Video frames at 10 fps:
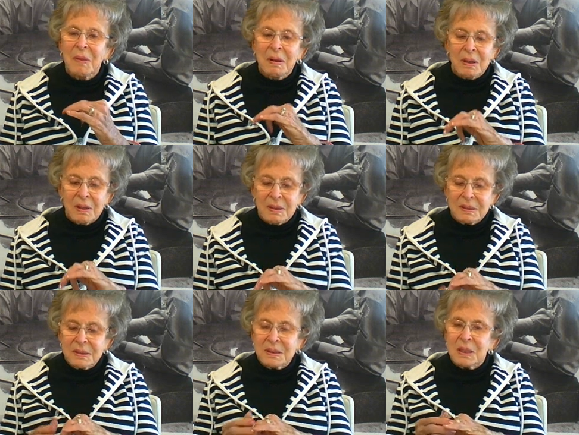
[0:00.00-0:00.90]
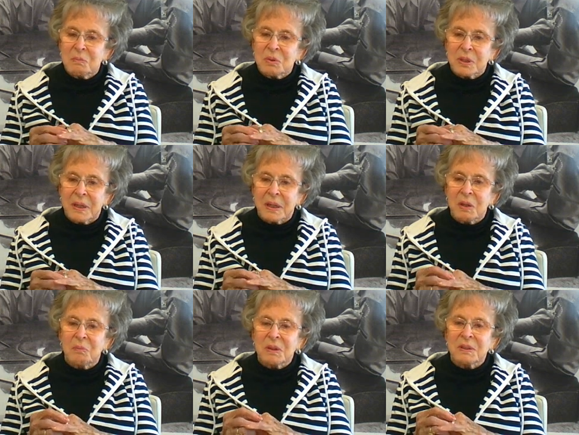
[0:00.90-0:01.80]
Not the same setting,
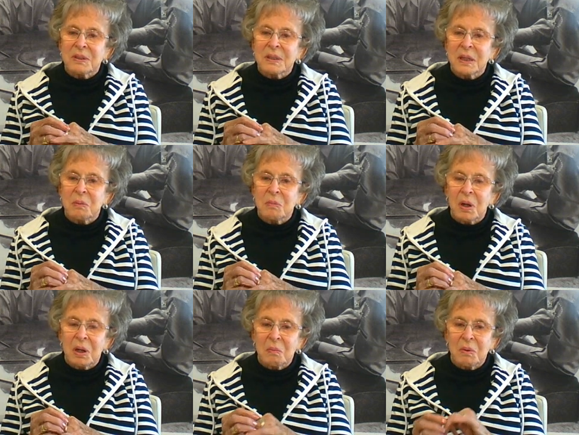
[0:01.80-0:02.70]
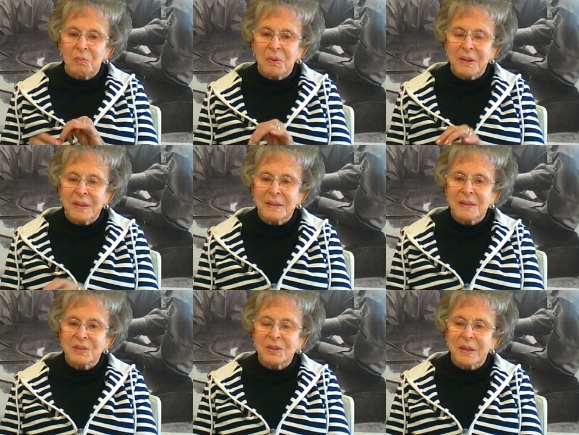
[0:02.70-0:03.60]
but the same diamond went in the
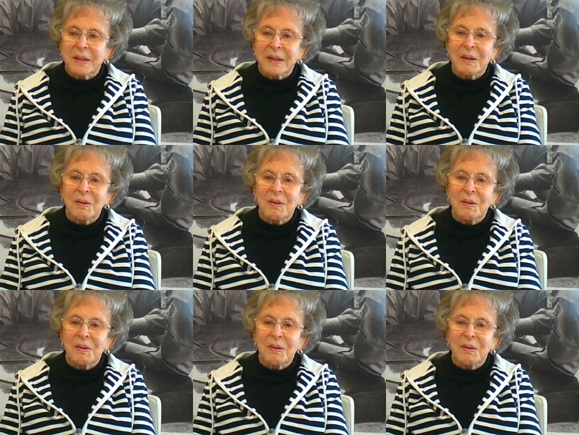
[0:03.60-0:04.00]
setting.